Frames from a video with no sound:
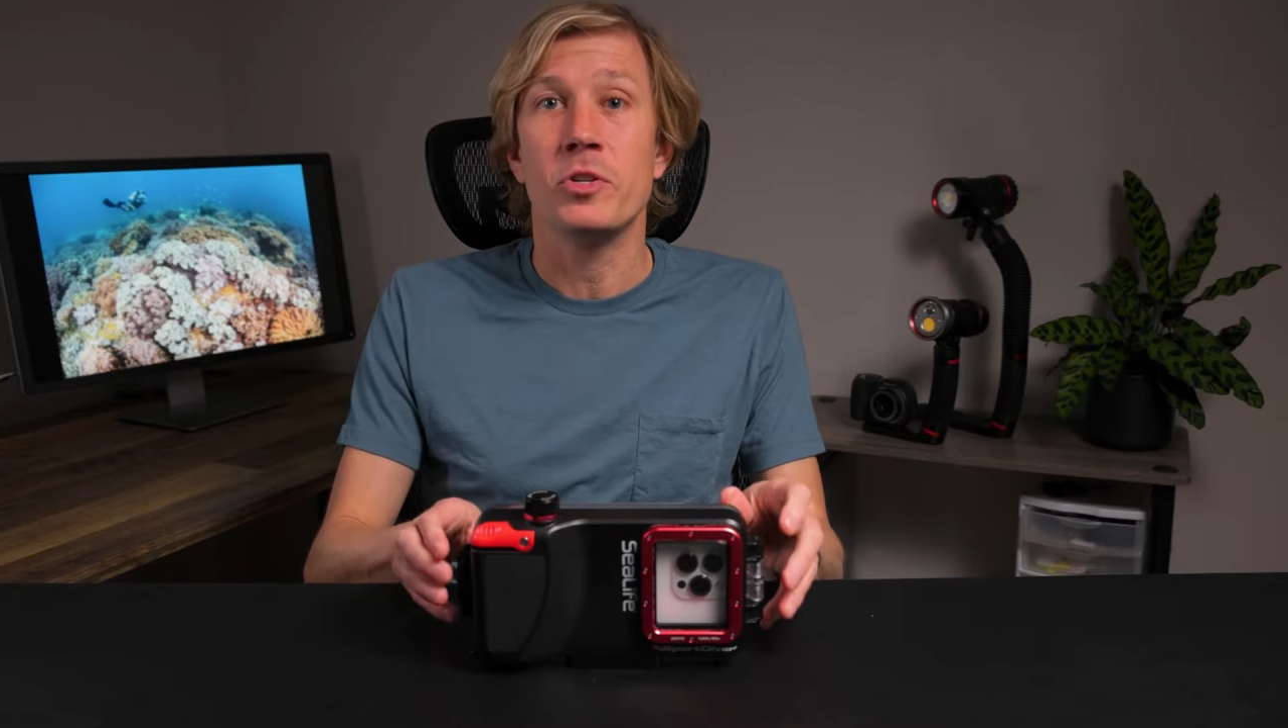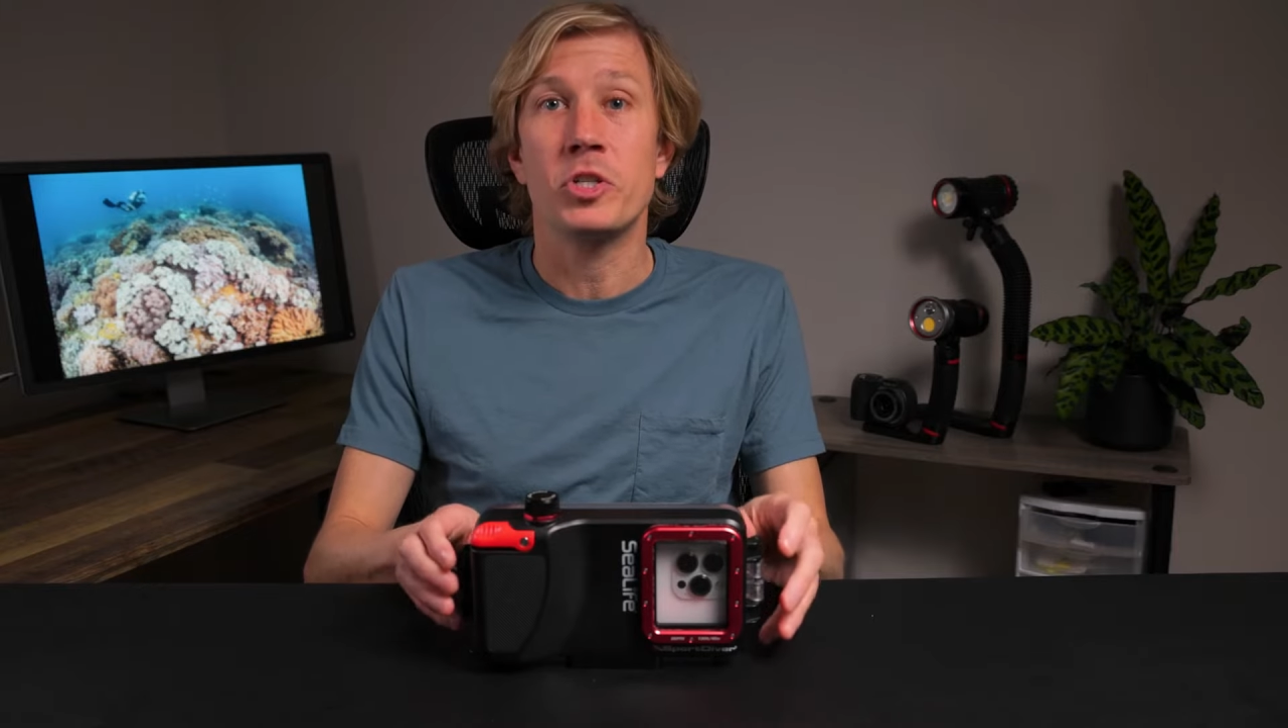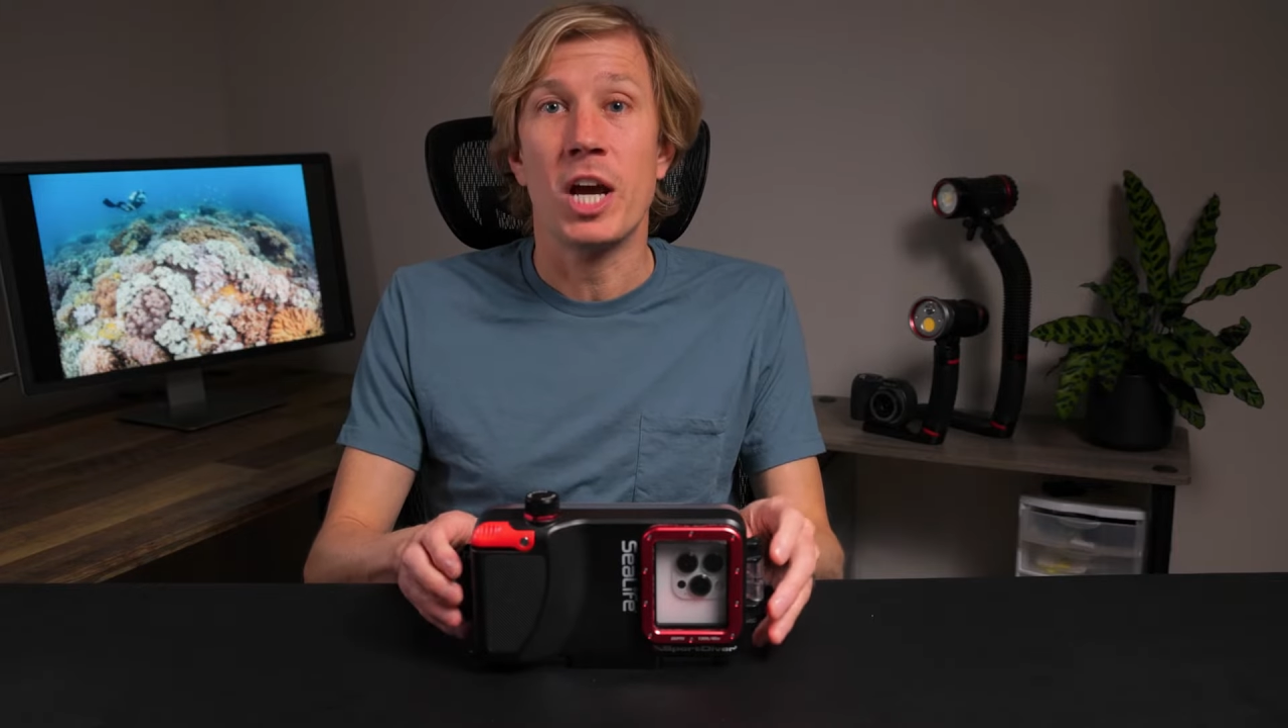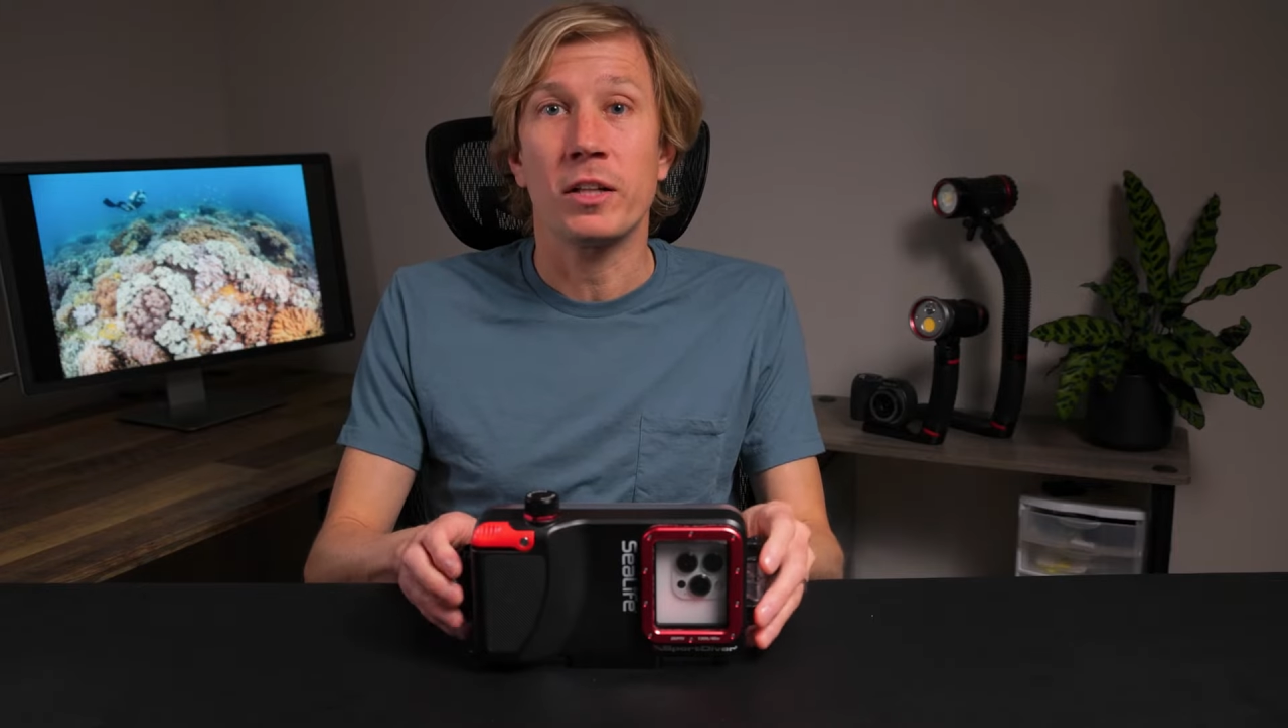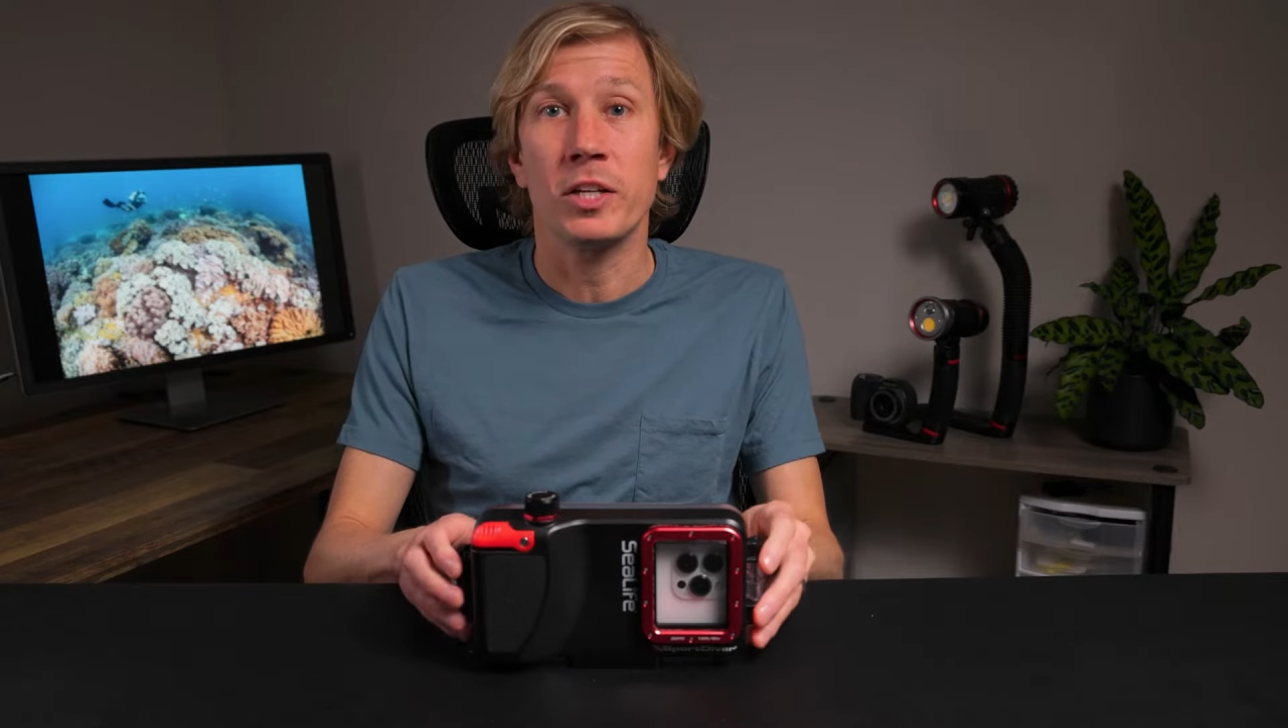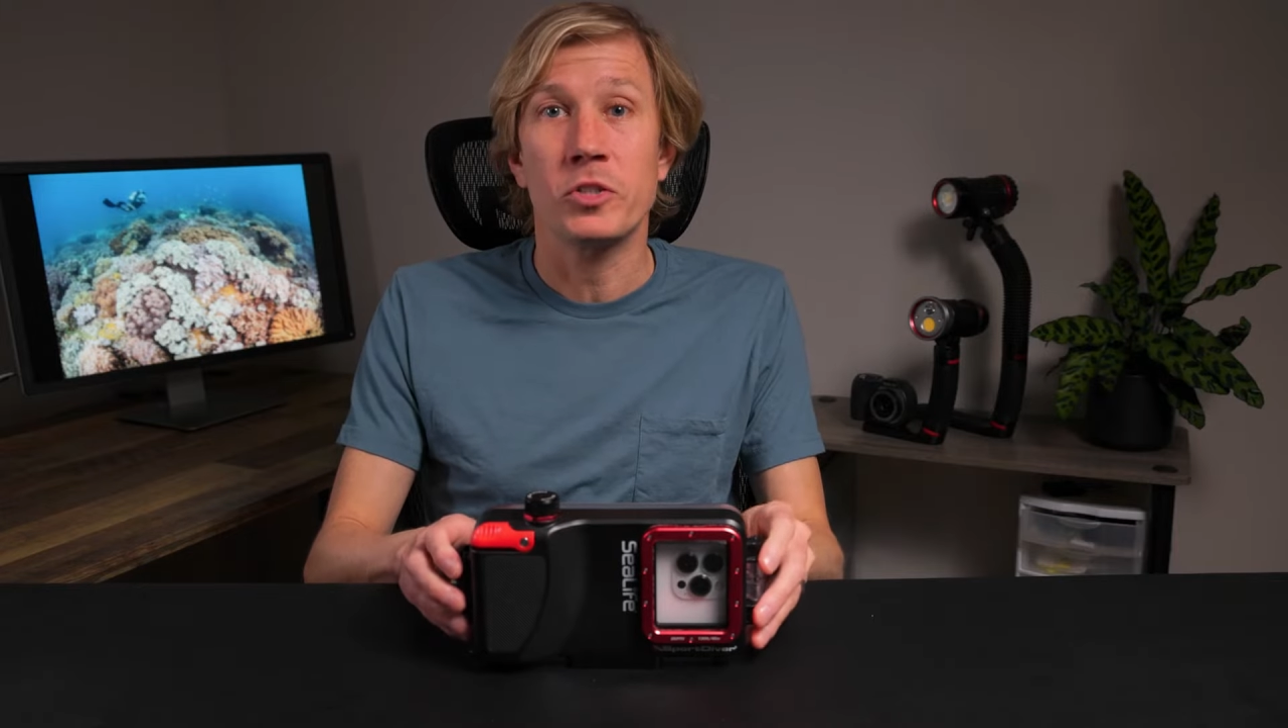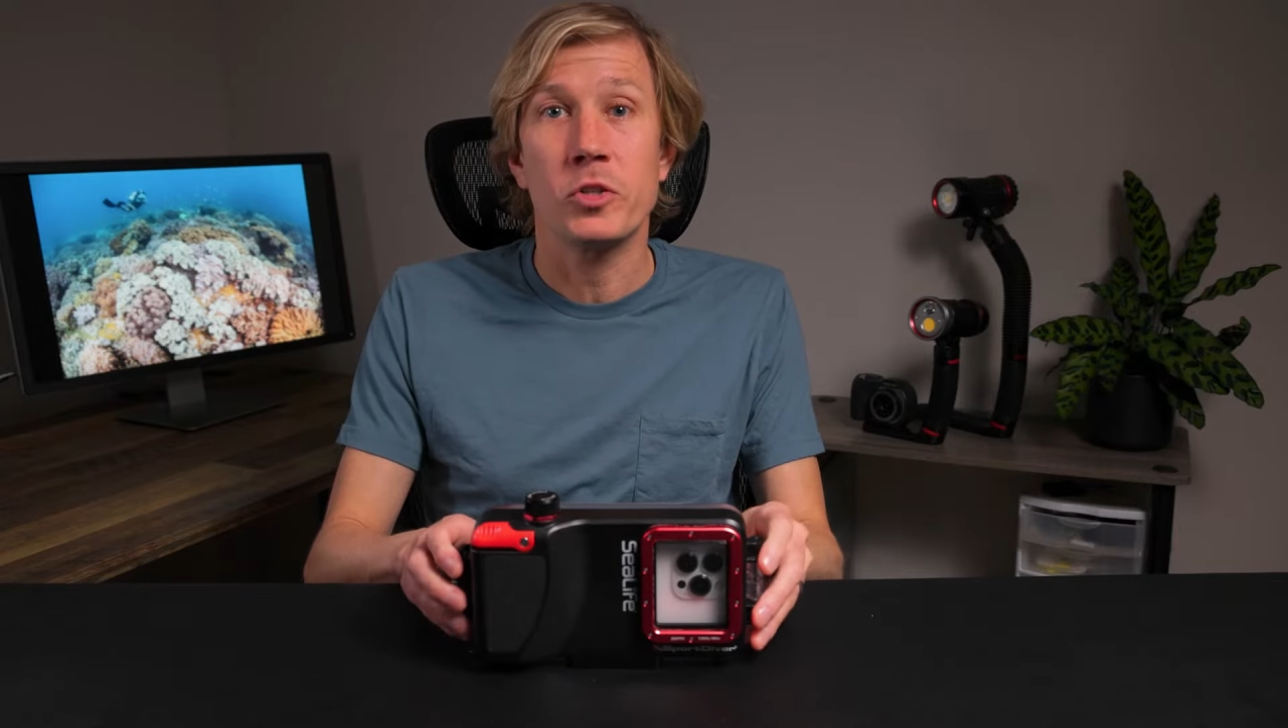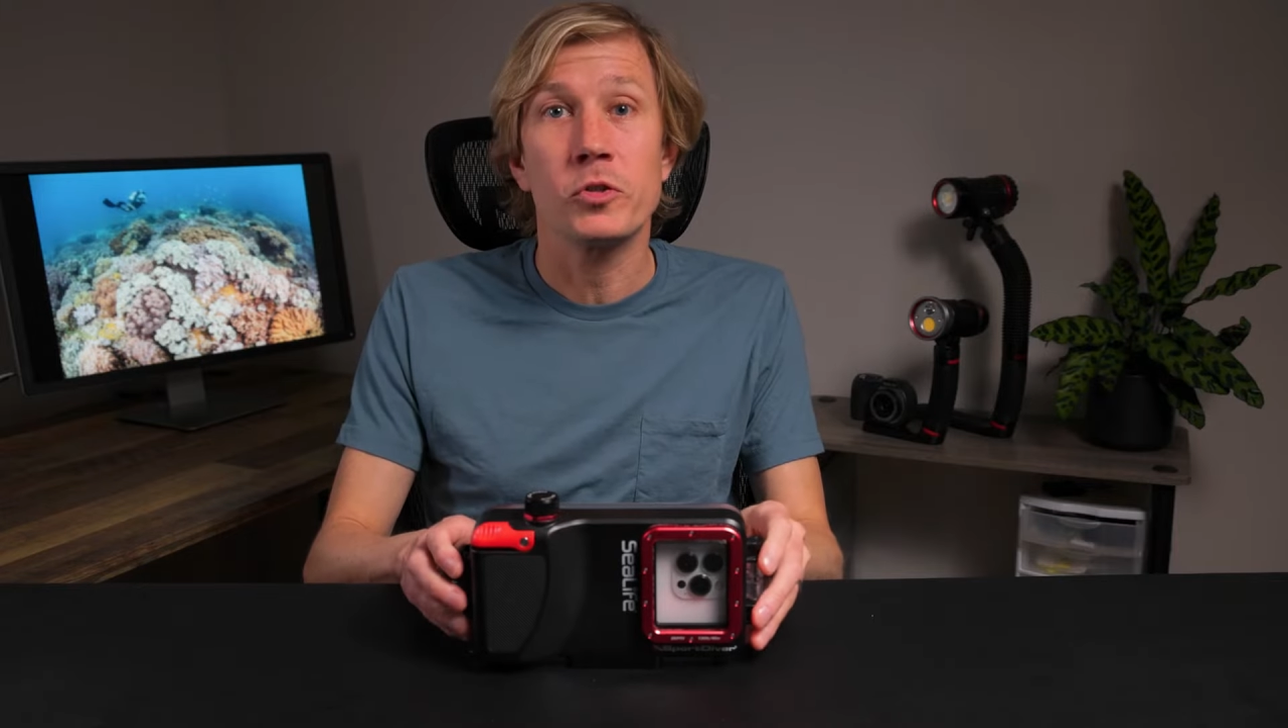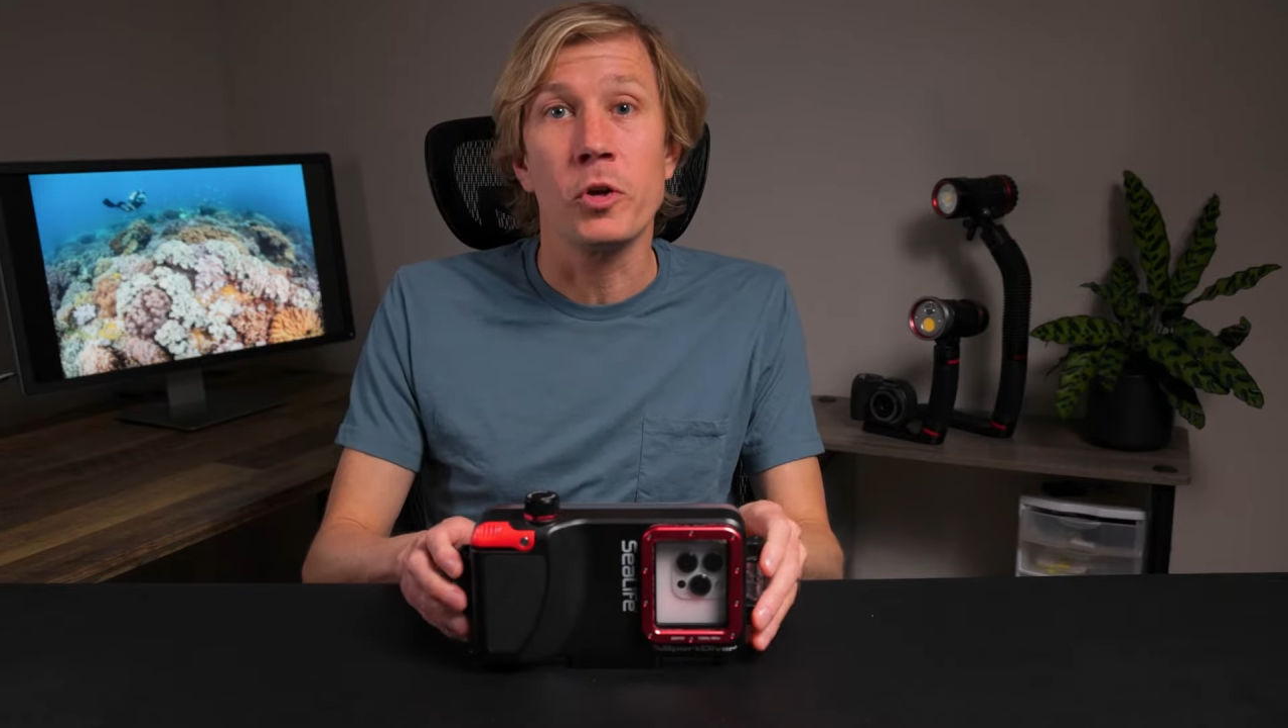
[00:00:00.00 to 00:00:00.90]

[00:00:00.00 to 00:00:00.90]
checklist so